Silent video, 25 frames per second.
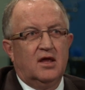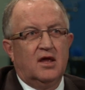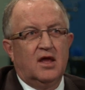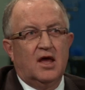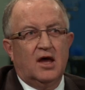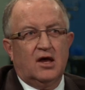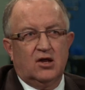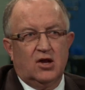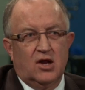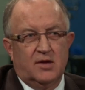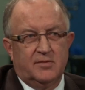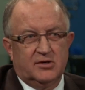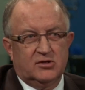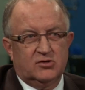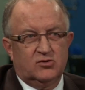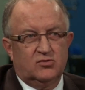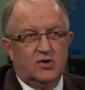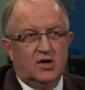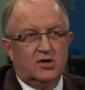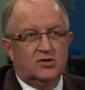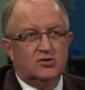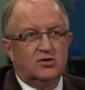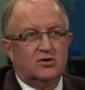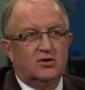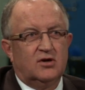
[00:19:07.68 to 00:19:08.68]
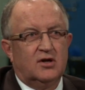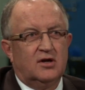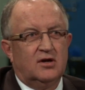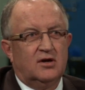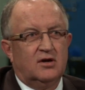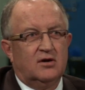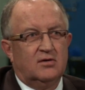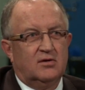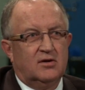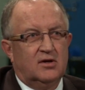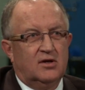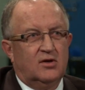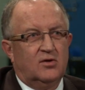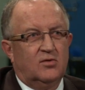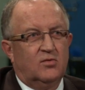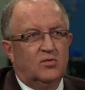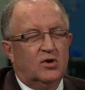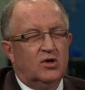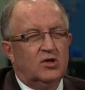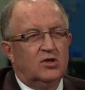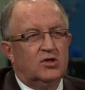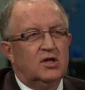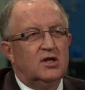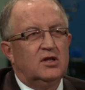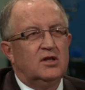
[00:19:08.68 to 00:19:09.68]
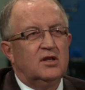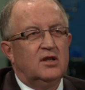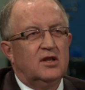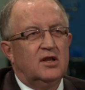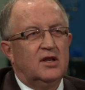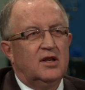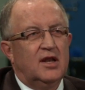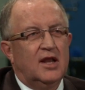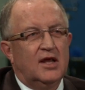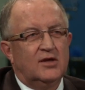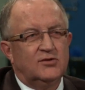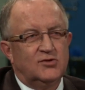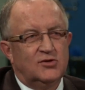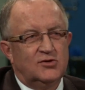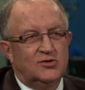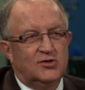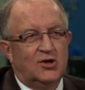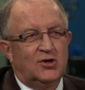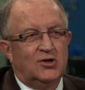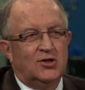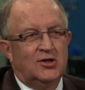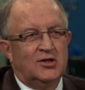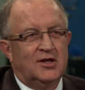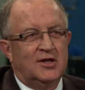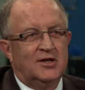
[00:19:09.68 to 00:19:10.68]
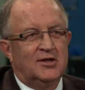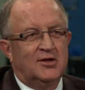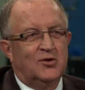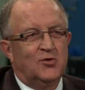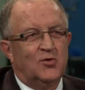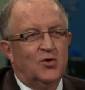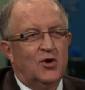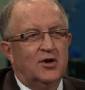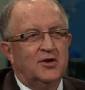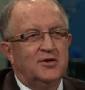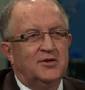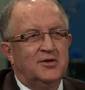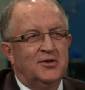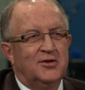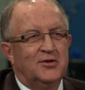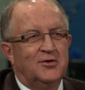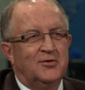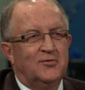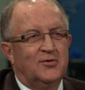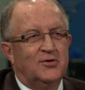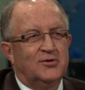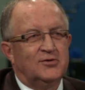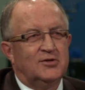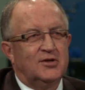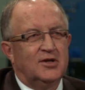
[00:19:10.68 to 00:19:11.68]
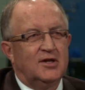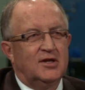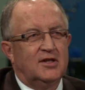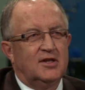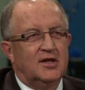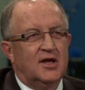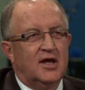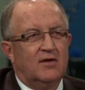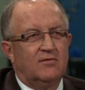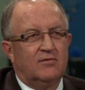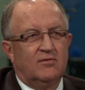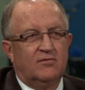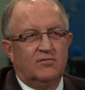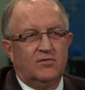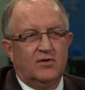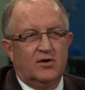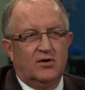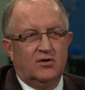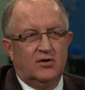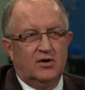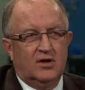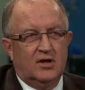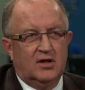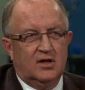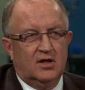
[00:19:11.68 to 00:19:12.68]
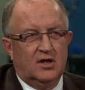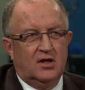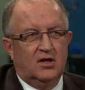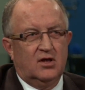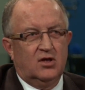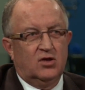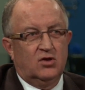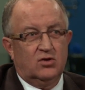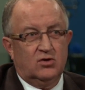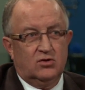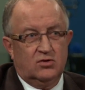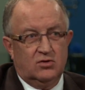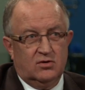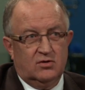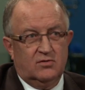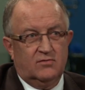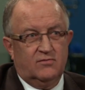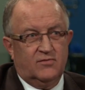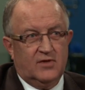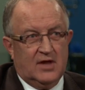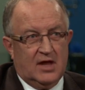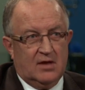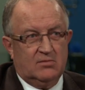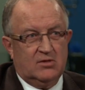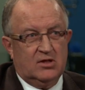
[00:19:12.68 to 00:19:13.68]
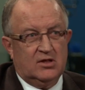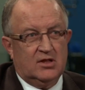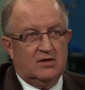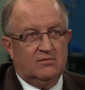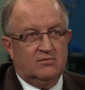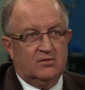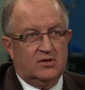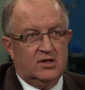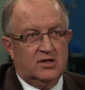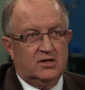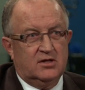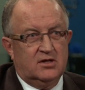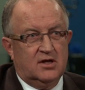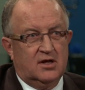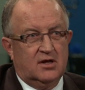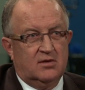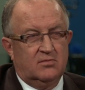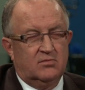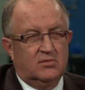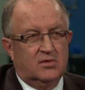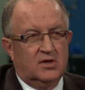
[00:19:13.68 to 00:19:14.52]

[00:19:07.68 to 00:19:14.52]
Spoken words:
economic structure here, where you didn't necessarily need to go on to university to have a very good family-level income.